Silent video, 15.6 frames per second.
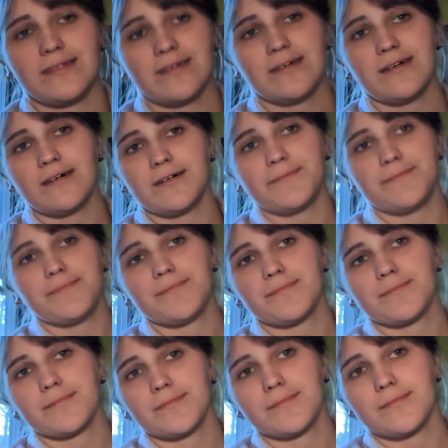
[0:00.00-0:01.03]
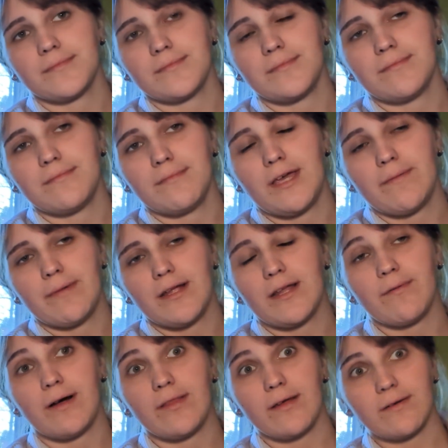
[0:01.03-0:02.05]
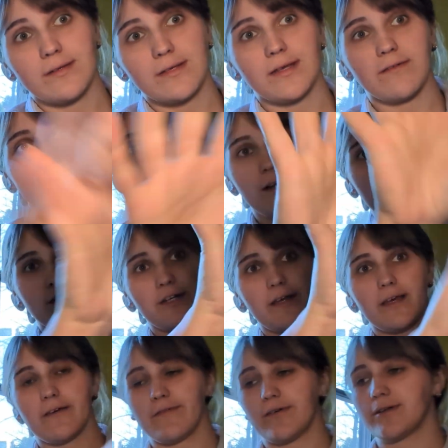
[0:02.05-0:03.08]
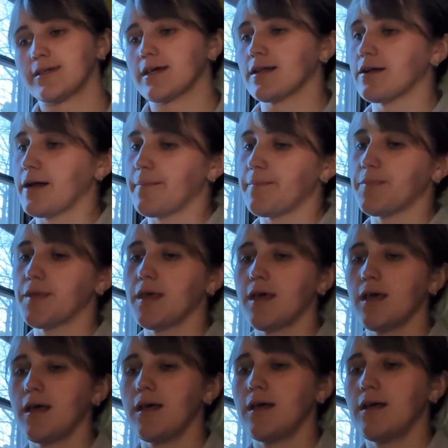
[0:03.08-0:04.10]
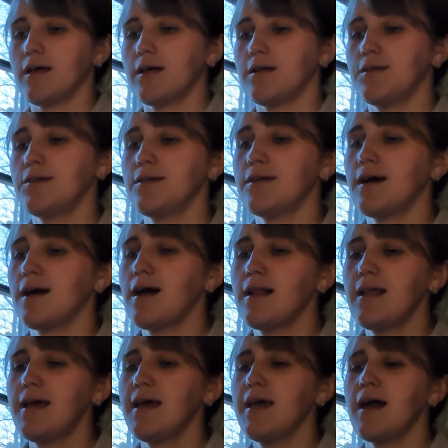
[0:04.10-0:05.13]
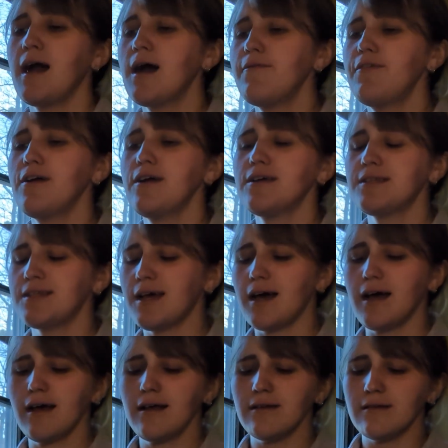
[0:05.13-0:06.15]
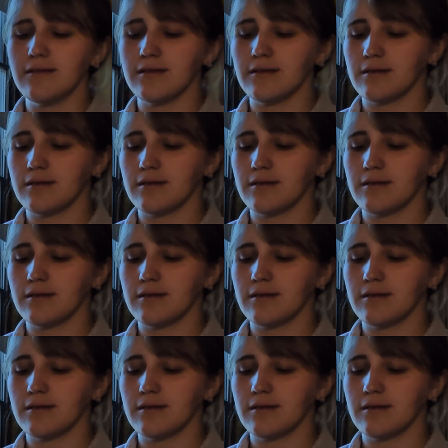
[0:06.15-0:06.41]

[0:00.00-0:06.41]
the main melody route. That was like very shaky for a second. Okay. Do not lay up yourself.